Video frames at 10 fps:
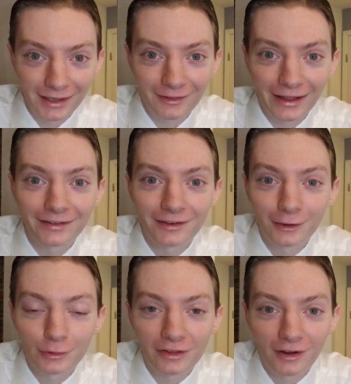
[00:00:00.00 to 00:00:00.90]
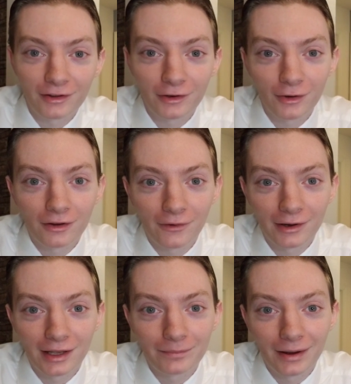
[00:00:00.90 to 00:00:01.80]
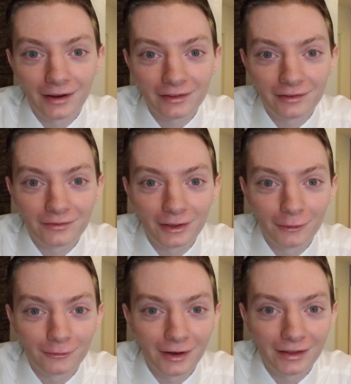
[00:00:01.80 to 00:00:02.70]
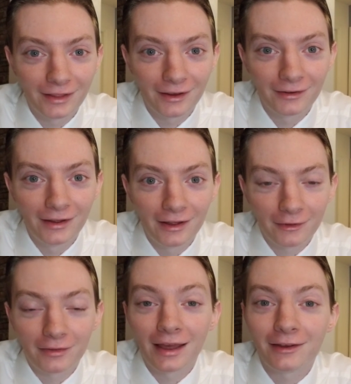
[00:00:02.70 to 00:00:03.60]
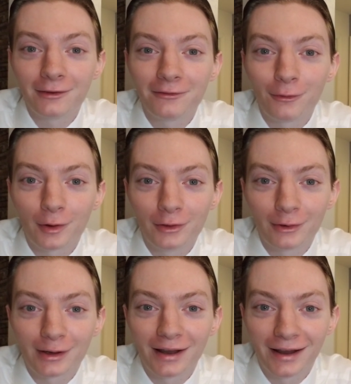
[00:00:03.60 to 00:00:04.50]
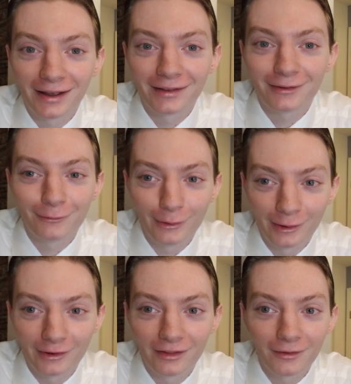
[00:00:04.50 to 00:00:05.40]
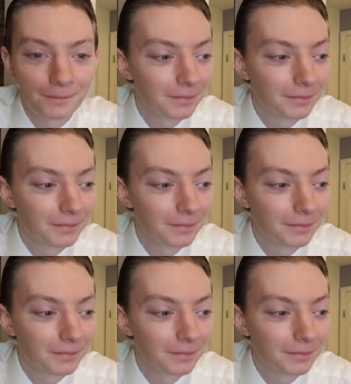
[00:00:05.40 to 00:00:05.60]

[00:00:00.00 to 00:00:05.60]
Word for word: Glad to know we're starting it off on a positive note right there. So thank you for your kind words.